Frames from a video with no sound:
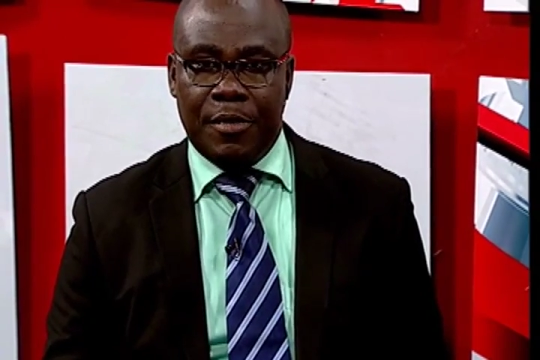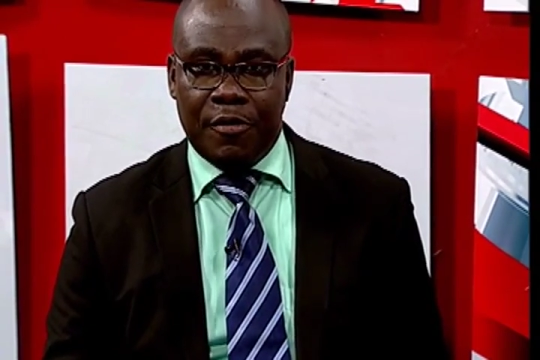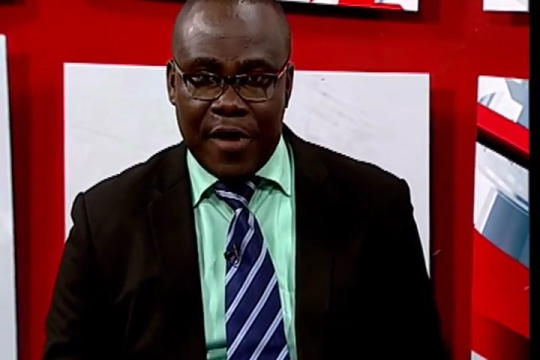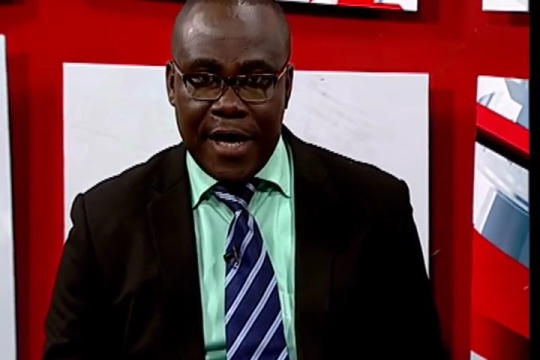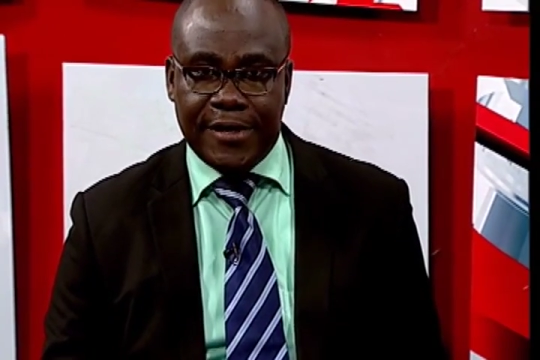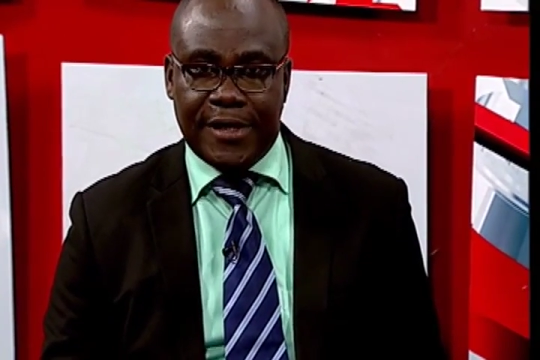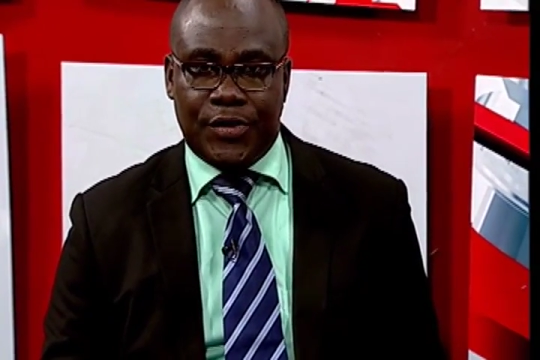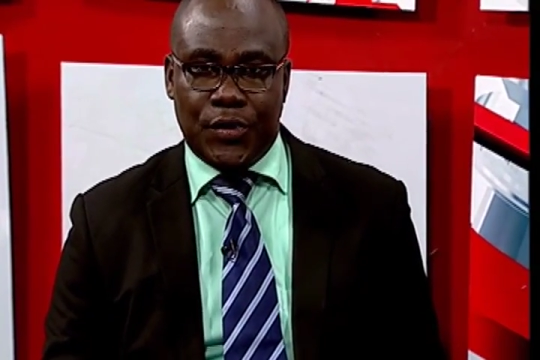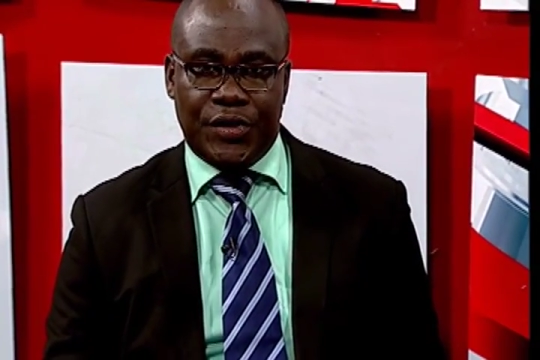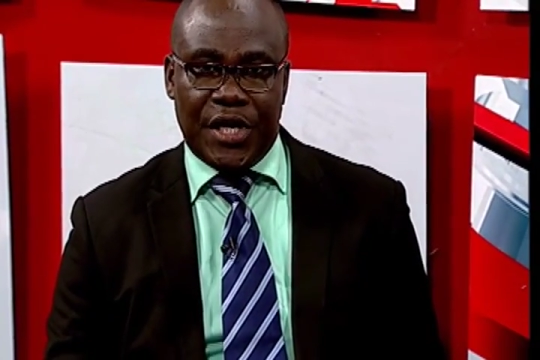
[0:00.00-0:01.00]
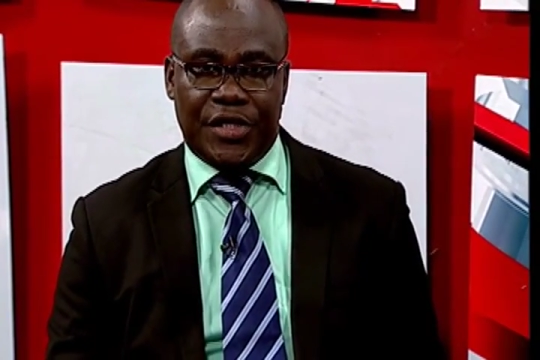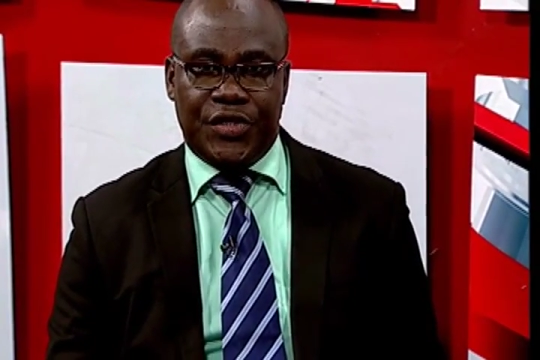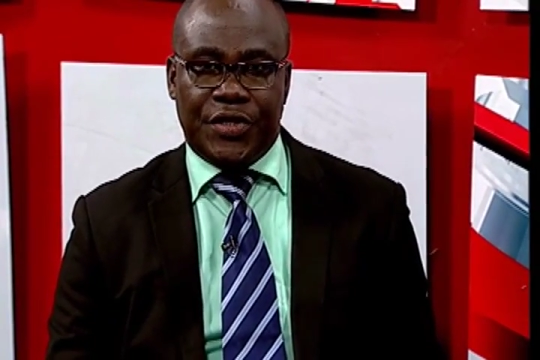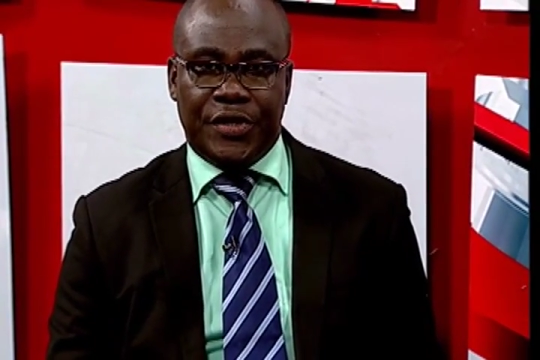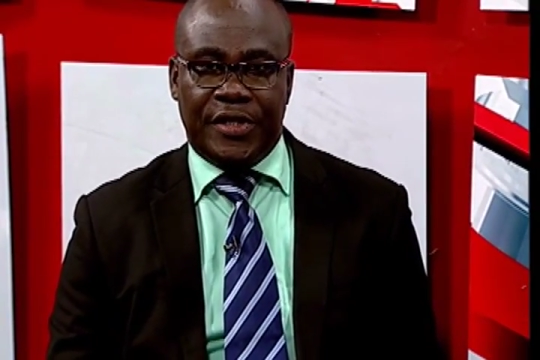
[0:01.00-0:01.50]
Providers
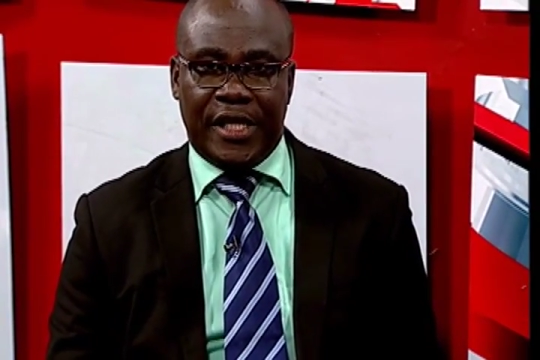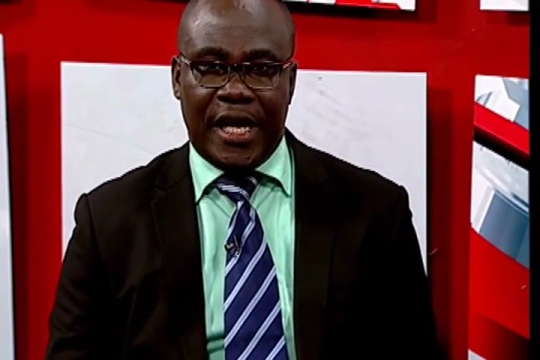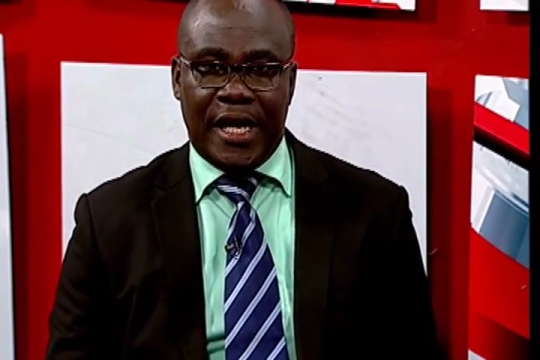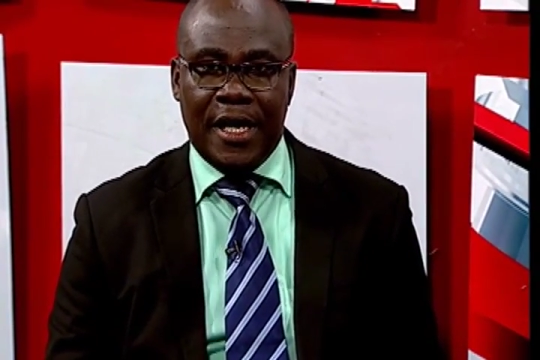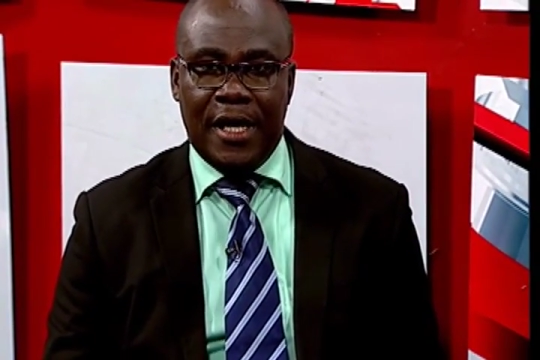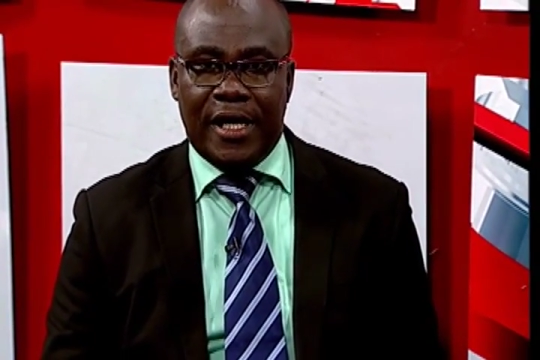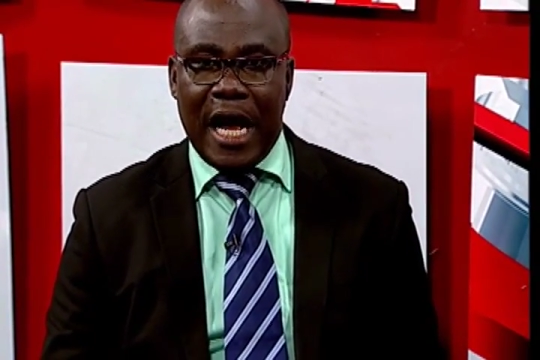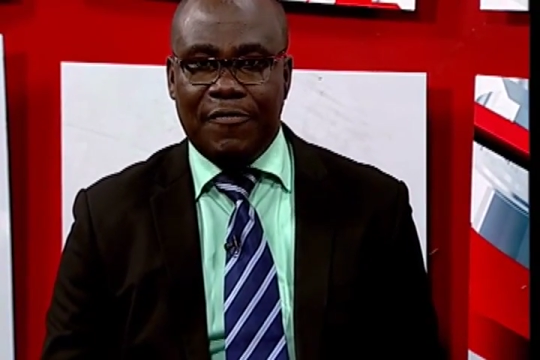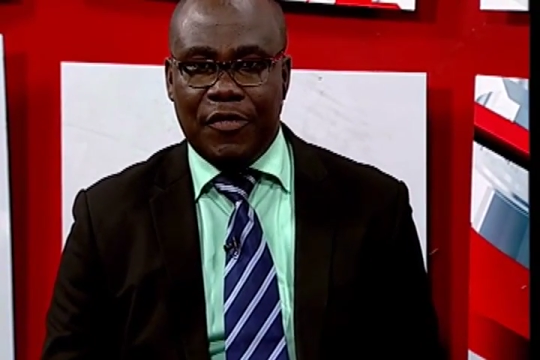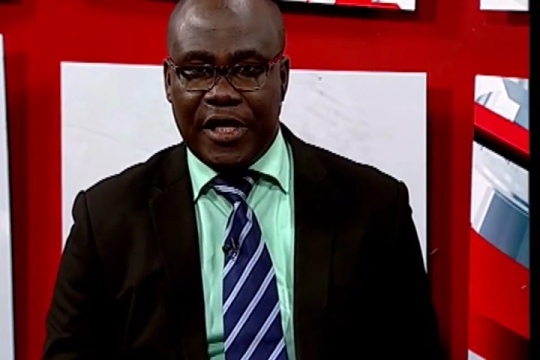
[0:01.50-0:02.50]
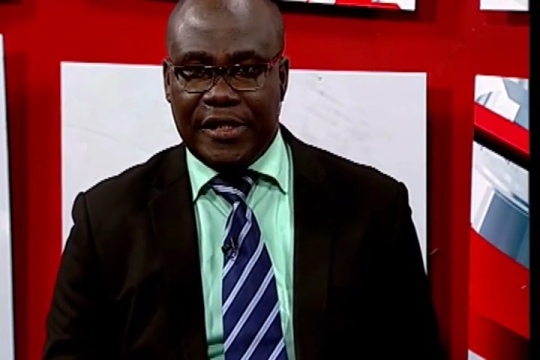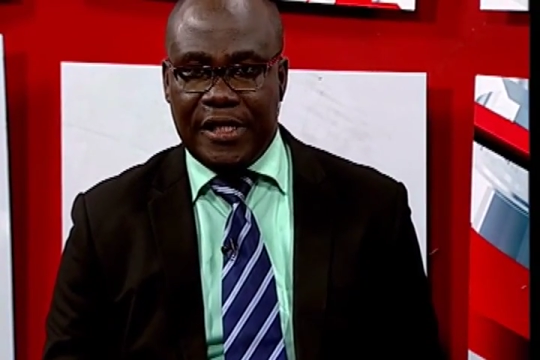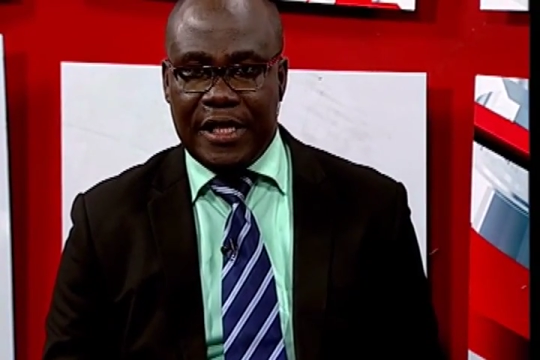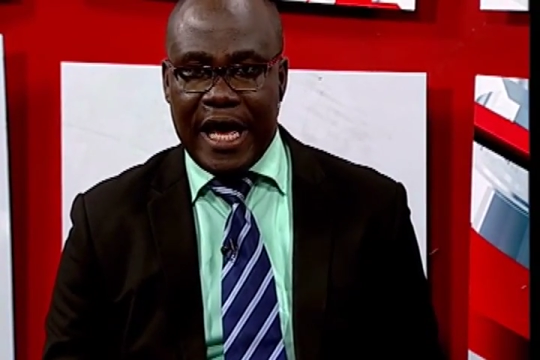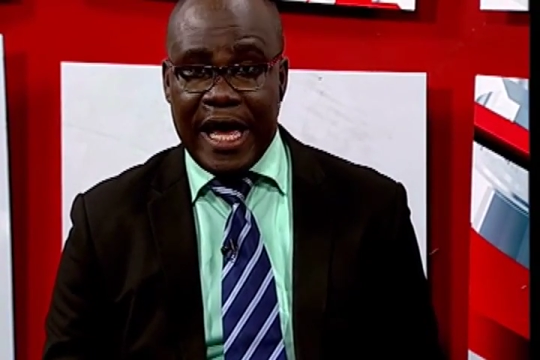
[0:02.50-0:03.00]
Association say an
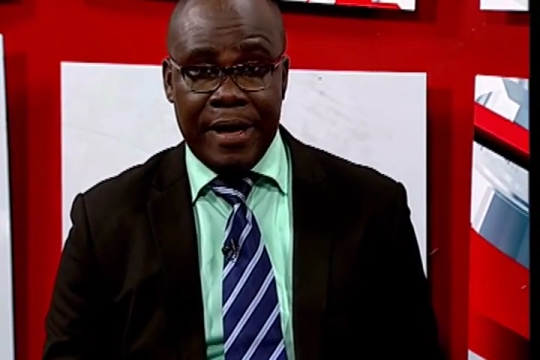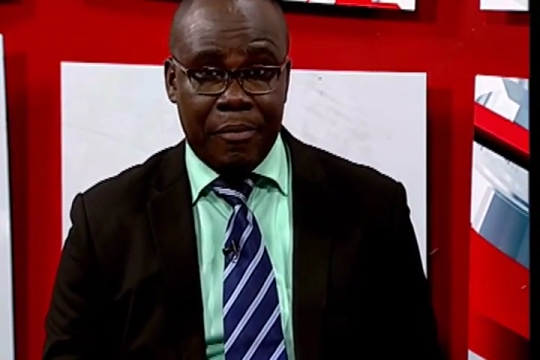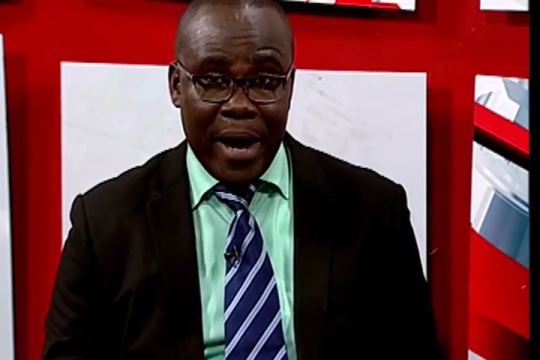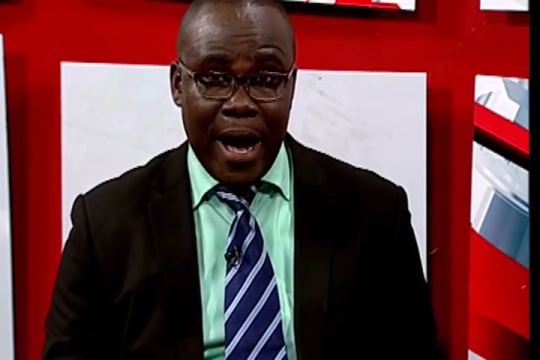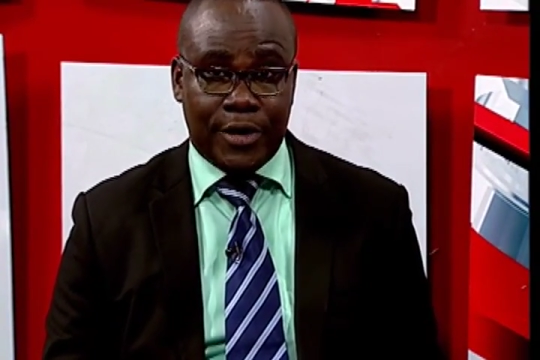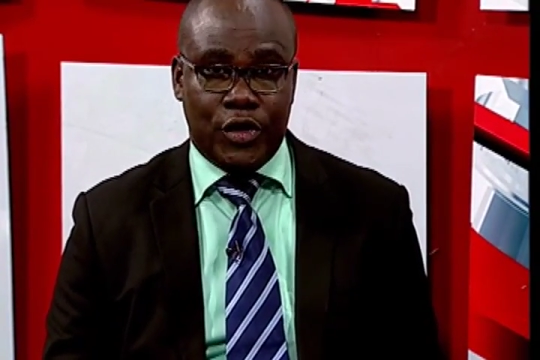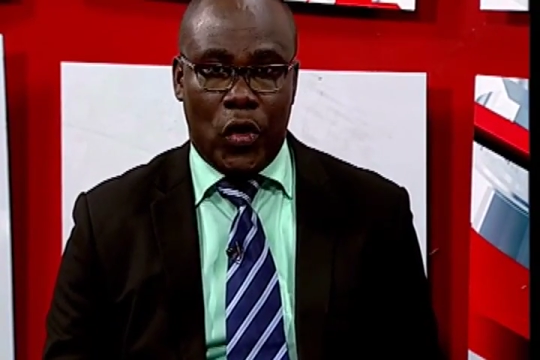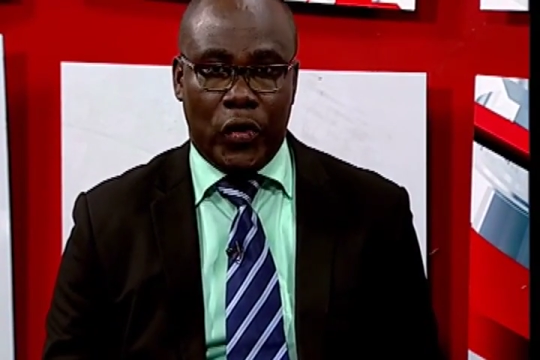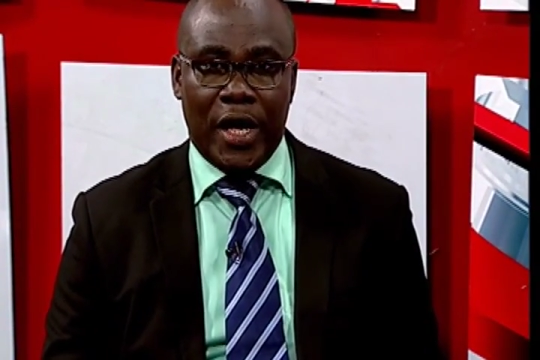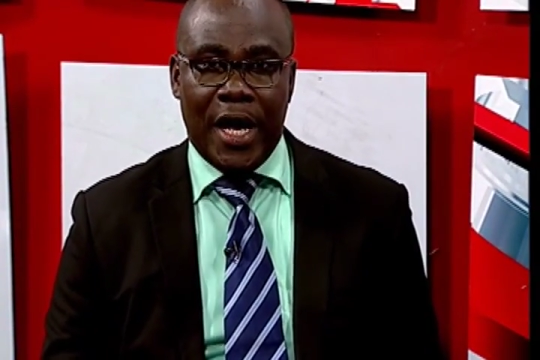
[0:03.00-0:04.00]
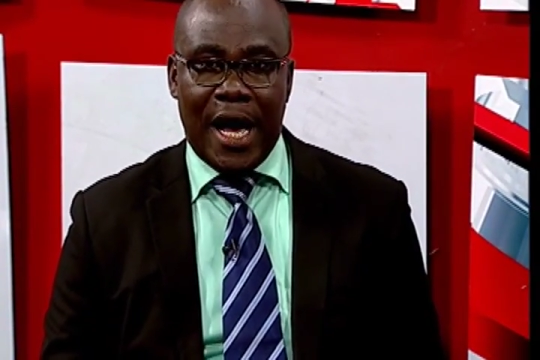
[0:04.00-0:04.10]
advocacy they embarked on